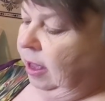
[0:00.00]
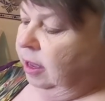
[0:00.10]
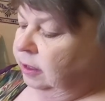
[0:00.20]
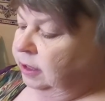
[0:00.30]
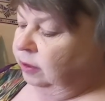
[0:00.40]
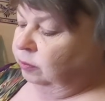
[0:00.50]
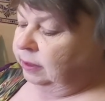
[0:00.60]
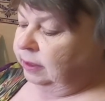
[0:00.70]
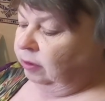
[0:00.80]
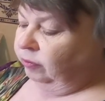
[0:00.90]
hurting
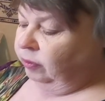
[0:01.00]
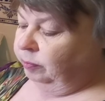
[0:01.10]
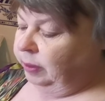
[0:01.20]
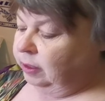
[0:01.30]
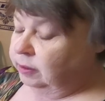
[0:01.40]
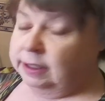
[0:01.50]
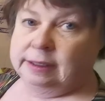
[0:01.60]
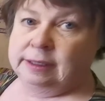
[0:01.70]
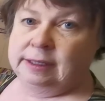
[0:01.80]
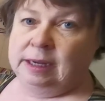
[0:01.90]
yourself because
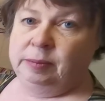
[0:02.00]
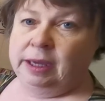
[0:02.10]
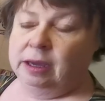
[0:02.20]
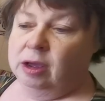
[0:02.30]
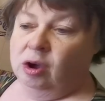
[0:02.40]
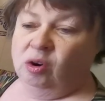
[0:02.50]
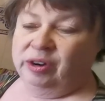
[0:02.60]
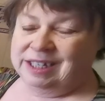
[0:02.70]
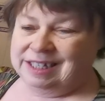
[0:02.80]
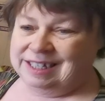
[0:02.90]
it's steamy
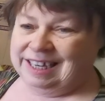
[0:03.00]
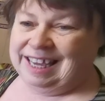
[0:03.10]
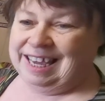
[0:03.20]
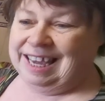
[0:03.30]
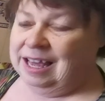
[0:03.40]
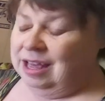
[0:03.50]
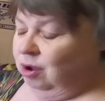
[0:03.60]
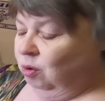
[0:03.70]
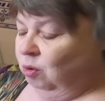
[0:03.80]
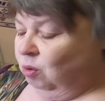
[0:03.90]
or it's sticky
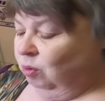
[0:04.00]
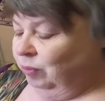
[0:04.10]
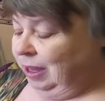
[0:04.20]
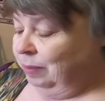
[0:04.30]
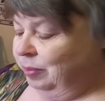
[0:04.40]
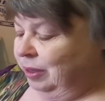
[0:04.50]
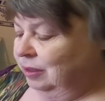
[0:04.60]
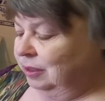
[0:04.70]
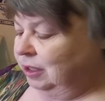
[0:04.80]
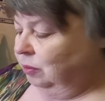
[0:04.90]
or it
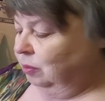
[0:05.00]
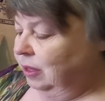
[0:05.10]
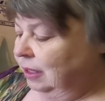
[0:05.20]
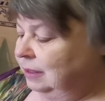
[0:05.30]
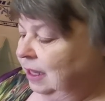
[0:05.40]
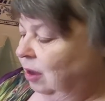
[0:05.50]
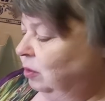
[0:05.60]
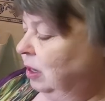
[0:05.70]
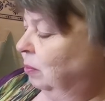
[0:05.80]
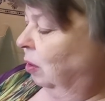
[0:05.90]
burns you. That's the
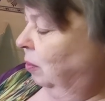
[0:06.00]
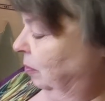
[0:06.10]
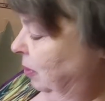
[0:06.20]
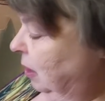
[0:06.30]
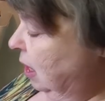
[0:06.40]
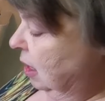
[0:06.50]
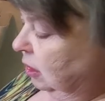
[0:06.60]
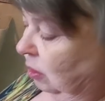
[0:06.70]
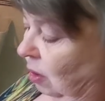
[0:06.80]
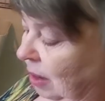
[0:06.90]
only problem.
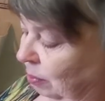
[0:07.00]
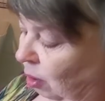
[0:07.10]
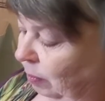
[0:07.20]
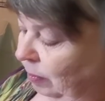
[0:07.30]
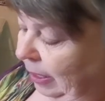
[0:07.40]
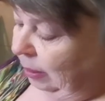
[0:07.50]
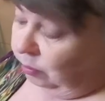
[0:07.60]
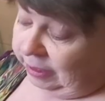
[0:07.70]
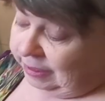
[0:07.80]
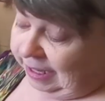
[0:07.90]
So I probably,
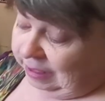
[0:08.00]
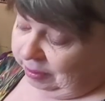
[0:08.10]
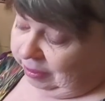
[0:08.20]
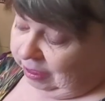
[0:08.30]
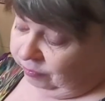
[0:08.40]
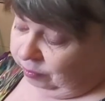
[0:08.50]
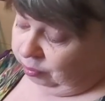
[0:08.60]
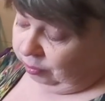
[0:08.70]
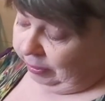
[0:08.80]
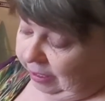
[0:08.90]
when I take them out the oven,
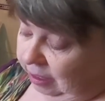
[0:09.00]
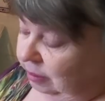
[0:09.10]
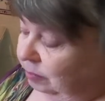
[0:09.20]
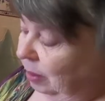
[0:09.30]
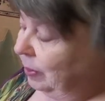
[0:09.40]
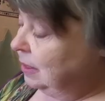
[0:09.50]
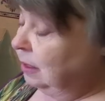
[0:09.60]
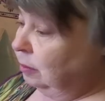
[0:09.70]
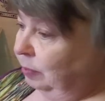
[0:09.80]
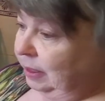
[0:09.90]
probably cut them up
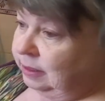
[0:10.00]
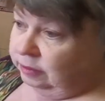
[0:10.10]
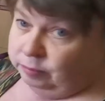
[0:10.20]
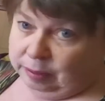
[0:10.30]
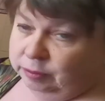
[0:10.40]
into little pieces for